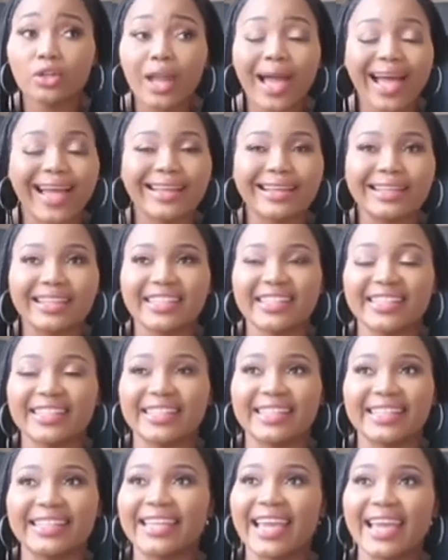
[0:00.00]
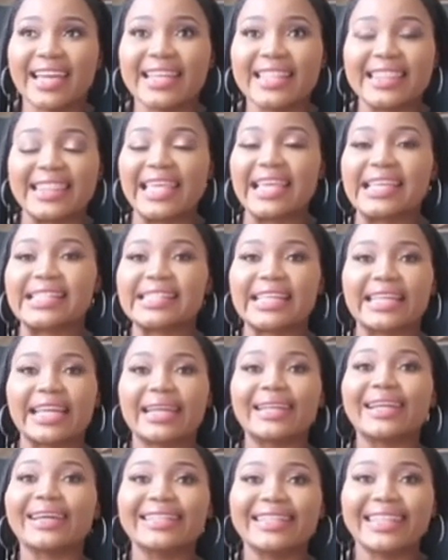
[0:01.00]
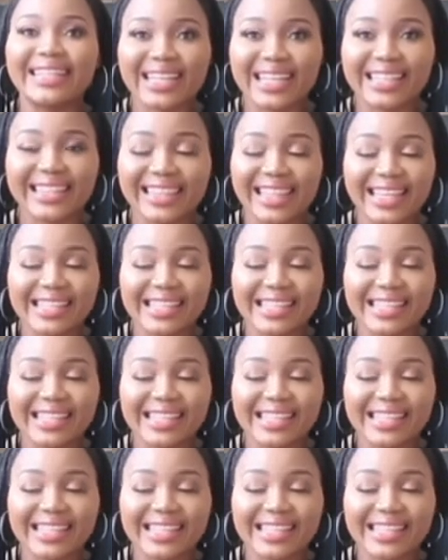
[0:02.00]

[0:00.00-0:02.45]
not getting things that are not needed,